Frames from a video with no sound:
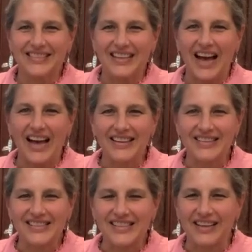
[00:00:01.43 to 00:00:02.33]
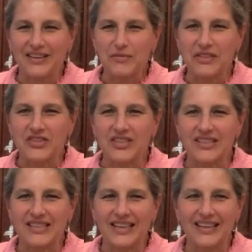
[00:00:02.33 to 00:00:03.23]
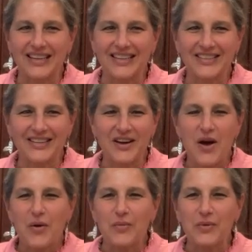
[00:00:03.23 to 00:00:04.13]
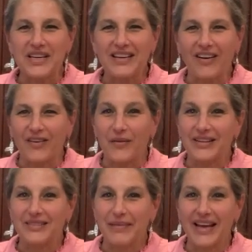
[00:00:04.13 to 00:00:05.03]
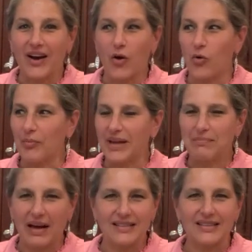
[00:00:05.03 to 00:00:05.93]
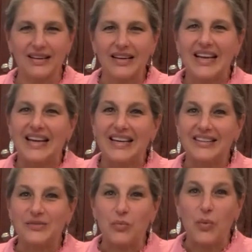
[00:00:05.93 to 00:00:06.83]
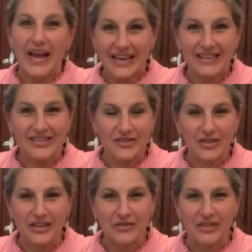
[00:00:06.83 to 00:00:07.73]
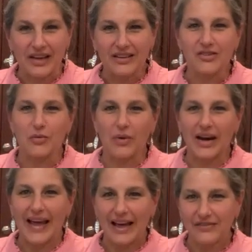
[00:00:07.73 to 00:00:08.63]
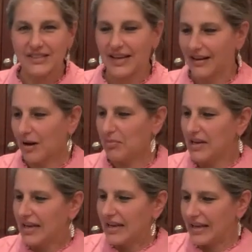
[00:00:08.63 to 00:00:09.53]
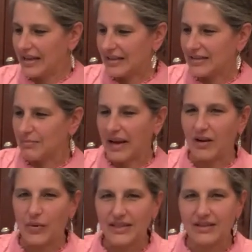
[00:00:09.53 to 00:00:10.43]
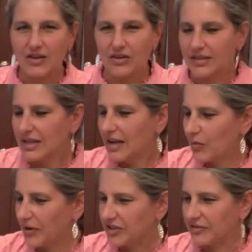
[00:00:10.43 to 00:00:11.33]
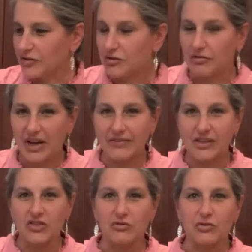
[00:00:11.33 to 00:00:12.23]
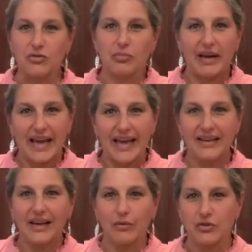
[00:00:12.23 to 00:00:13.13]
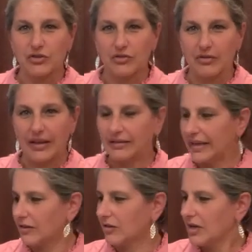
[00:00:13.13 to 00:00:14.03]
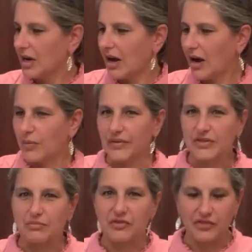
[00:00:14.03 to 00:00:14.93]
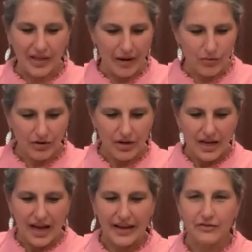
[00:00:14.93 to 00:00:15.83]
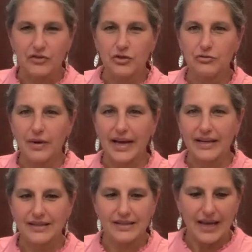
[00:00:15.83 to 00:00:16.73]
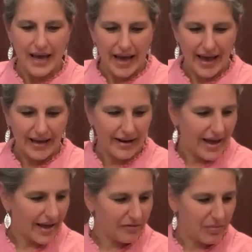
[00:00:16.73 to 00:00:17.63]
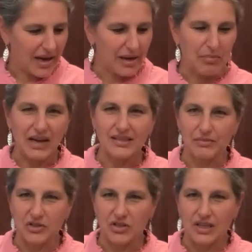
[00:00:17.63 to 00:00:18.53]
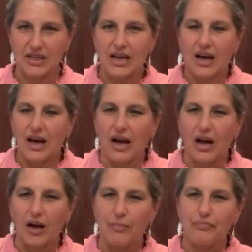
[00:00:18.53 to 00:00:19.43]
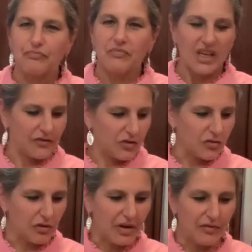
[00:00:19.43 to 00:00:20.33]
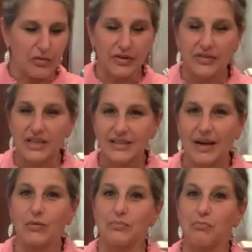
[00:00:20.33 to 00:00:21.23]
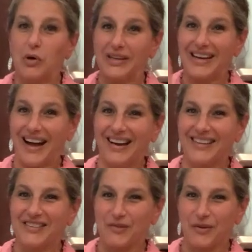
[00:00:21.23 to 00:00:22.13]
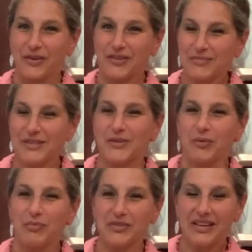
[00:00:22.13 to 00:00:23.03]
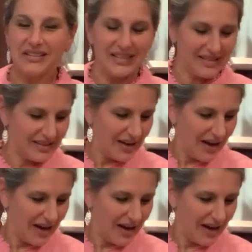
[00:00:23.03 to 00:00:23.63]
Hi, this is Kelly with Gia's Italian Kitchen. We are going to make homemade pasta. It is way easier than you think. So what I have set up is my Cuisinart, which if you don't have this, you can do it by hand. I will show you that later. We have some flour, I have 2 eggs, and I have my pasta machine. If you don't have one of these, I would put it on your Christmas or birthday list.